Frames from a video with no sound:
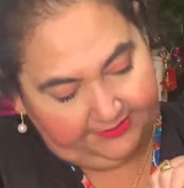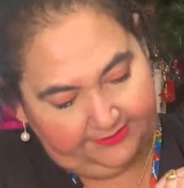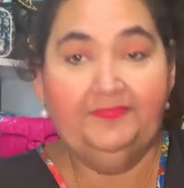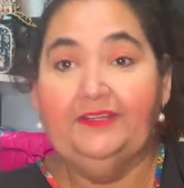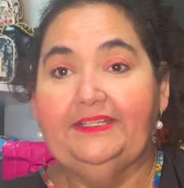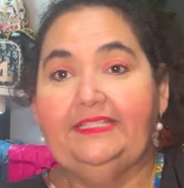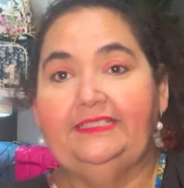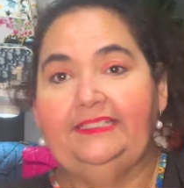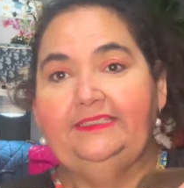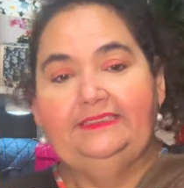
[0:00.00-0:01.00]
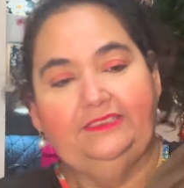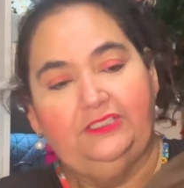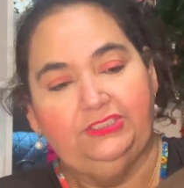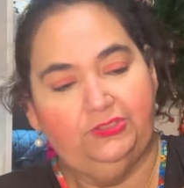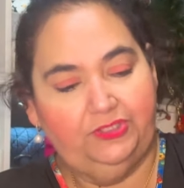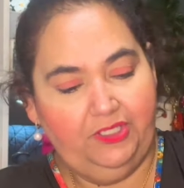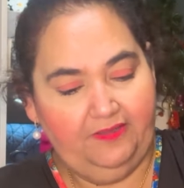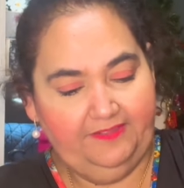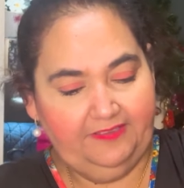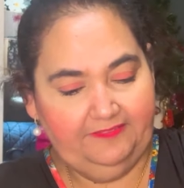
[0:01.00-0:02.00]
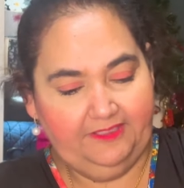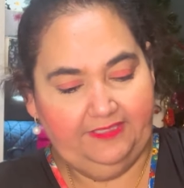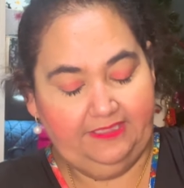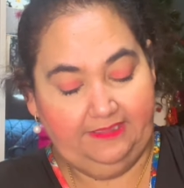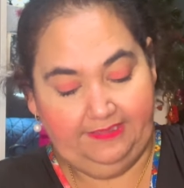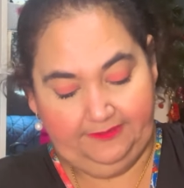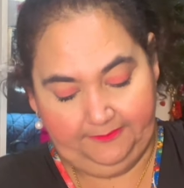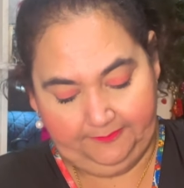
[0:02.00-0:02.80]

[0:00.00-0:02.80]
Very clean. See, I'll show y'all. Very, very clean.